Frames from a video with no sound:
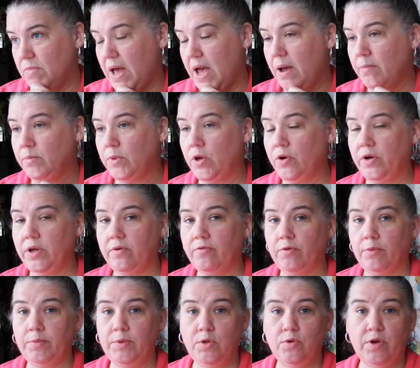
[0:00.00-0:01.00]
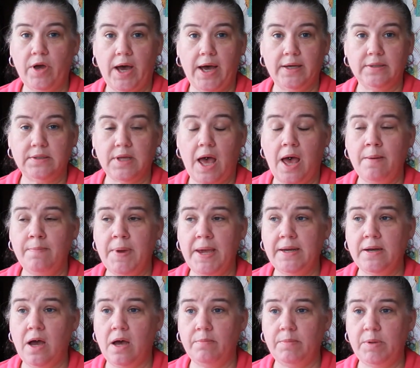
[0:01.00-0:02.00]
I'm learning from you guys. I
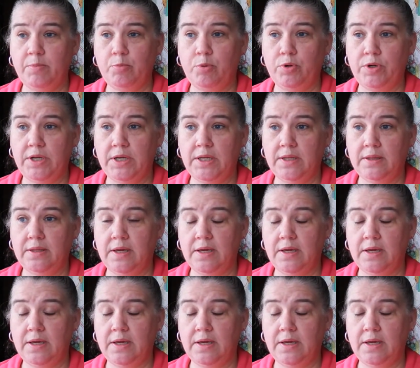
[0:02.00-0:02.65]
may not be putting